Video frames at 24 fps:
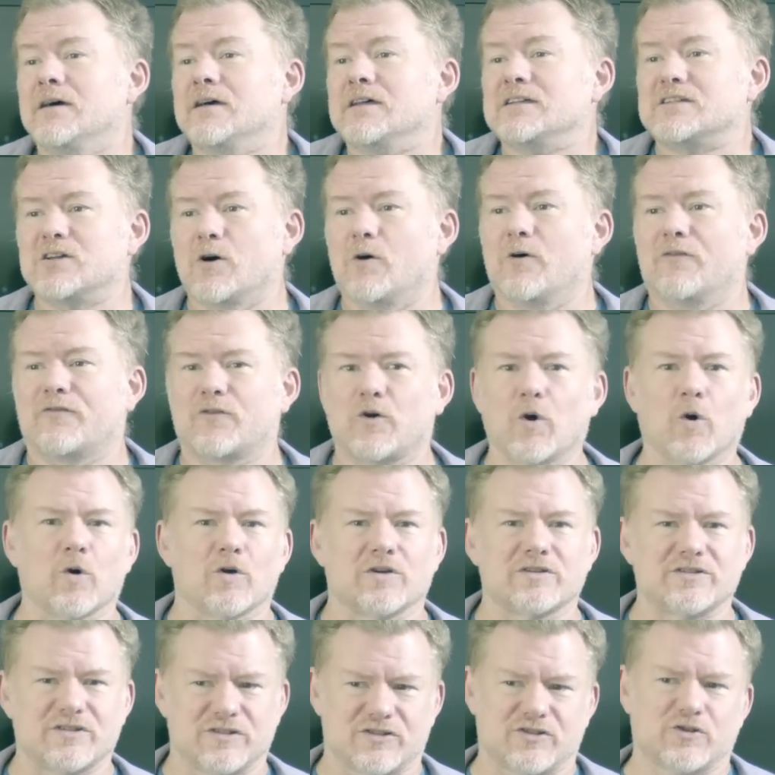So of
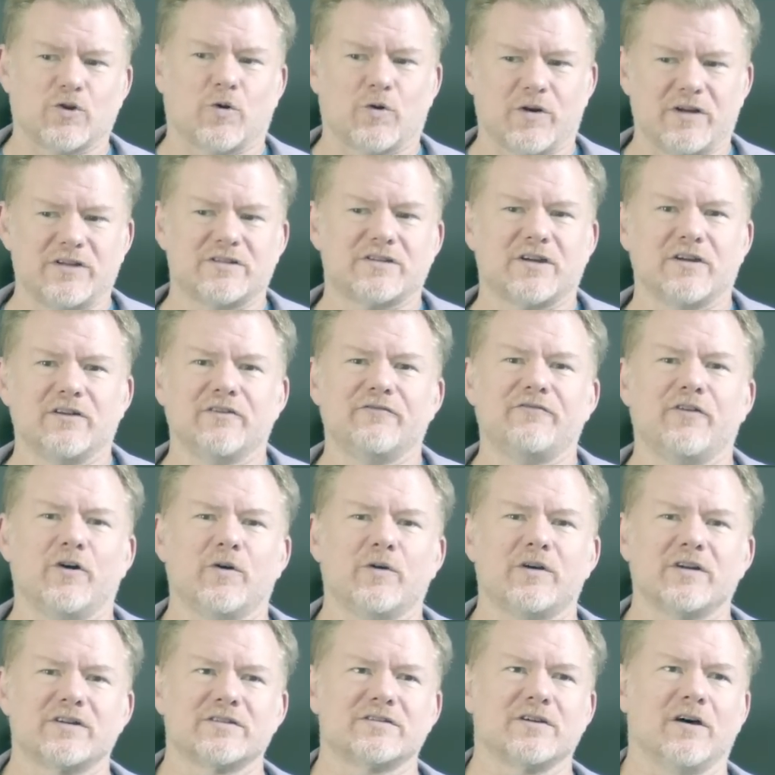course the story is going to
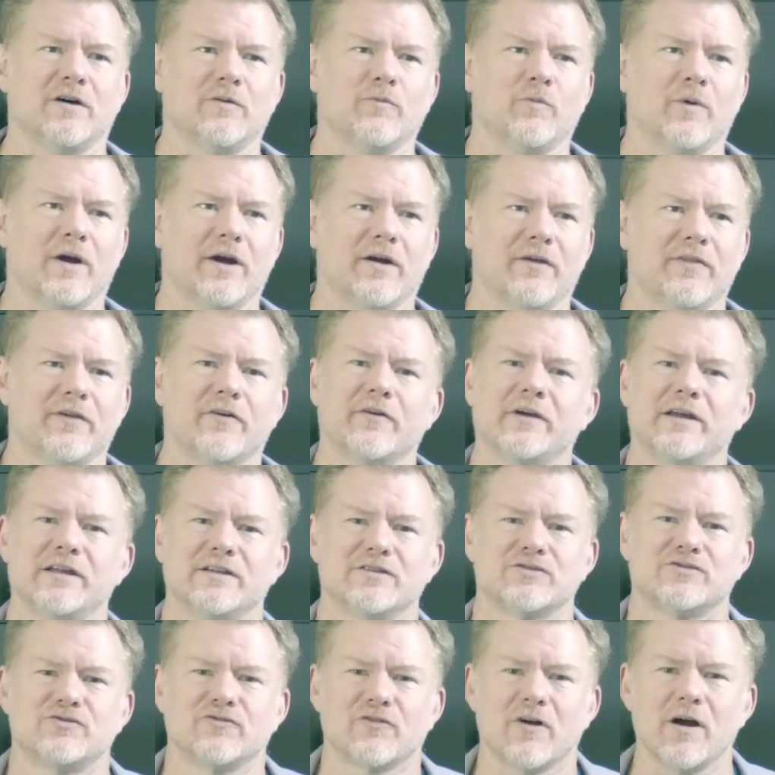focus on where there
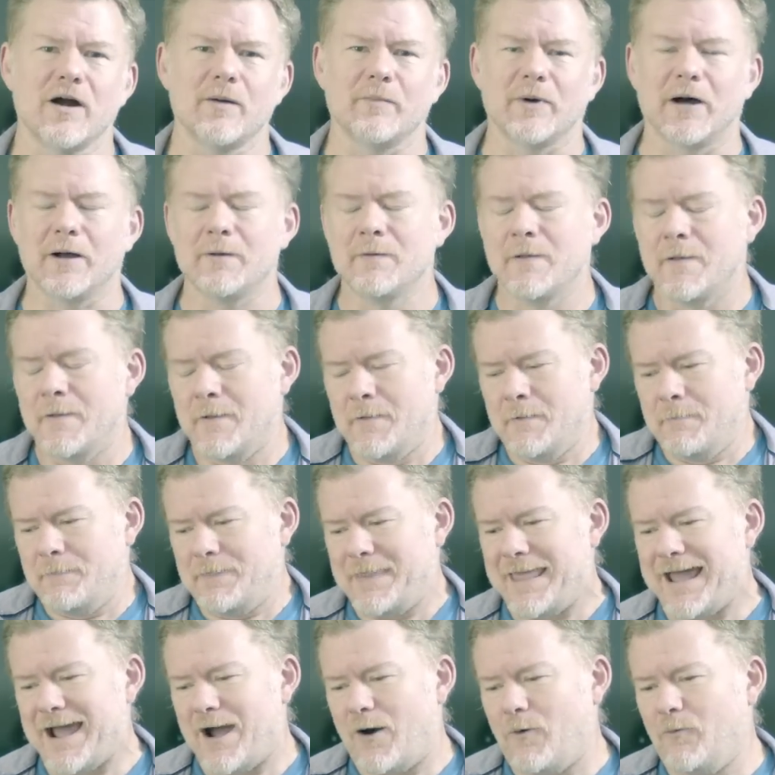is drama.
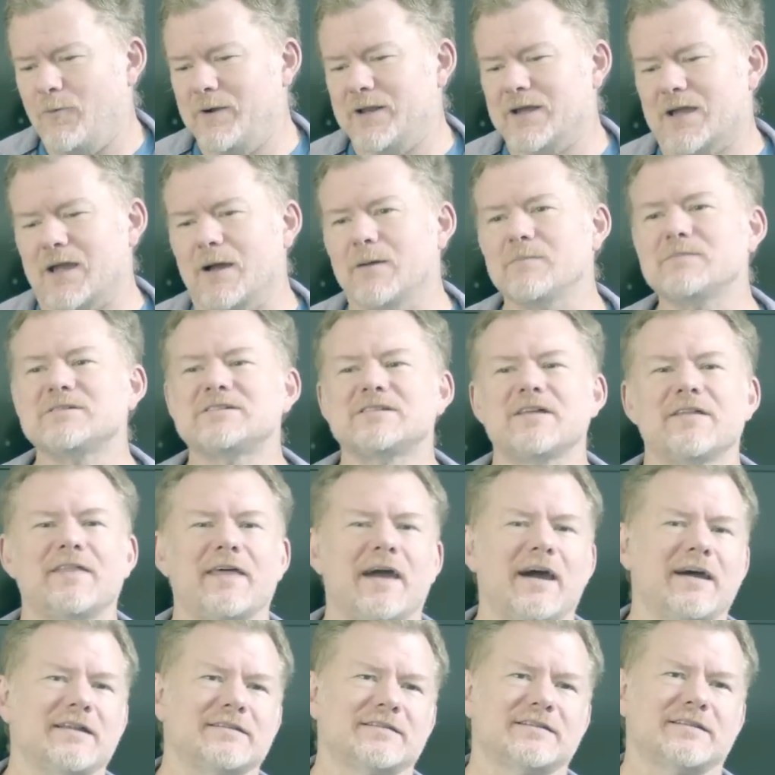Now, when it comes to
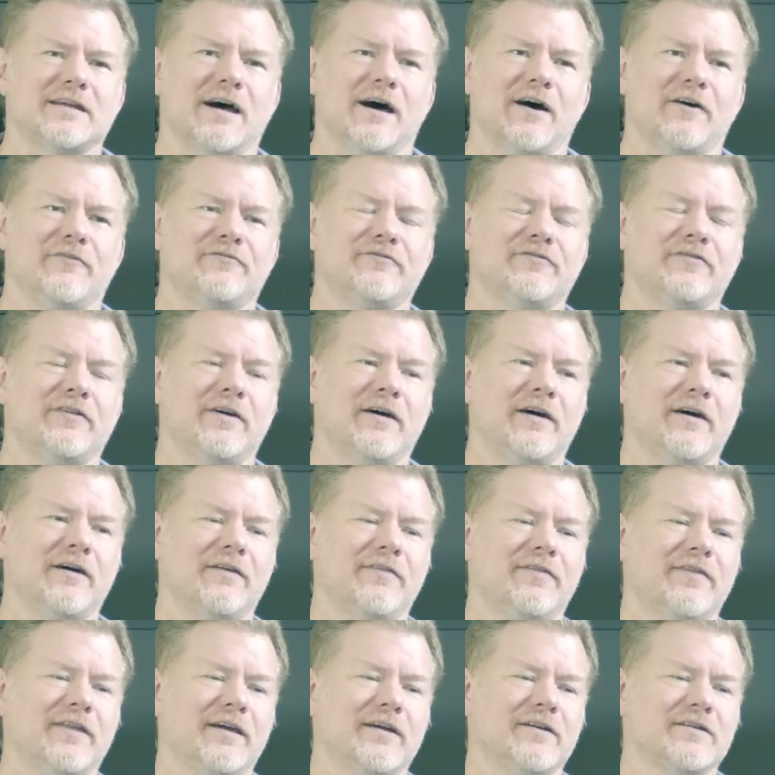that stuff,
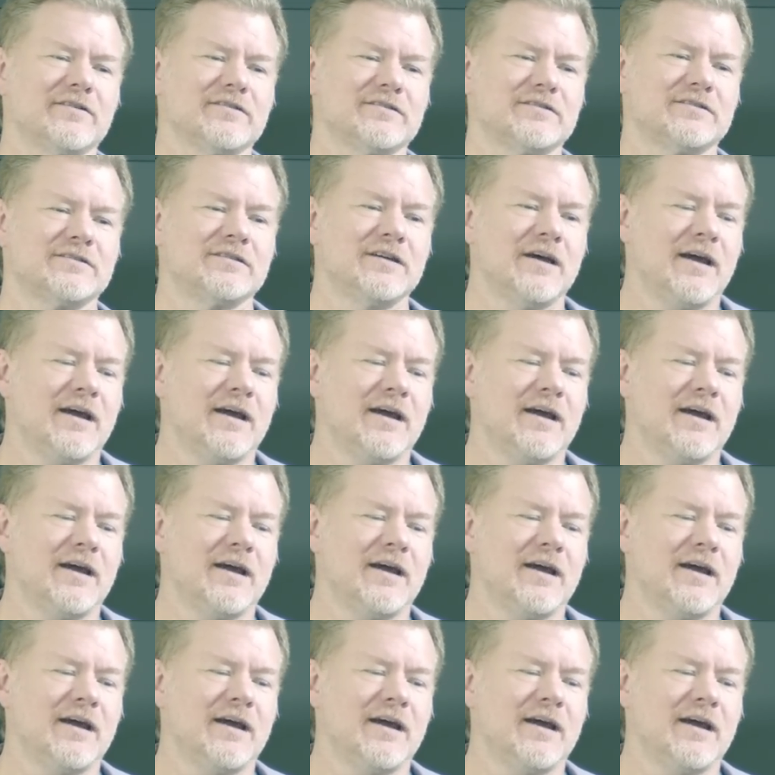there's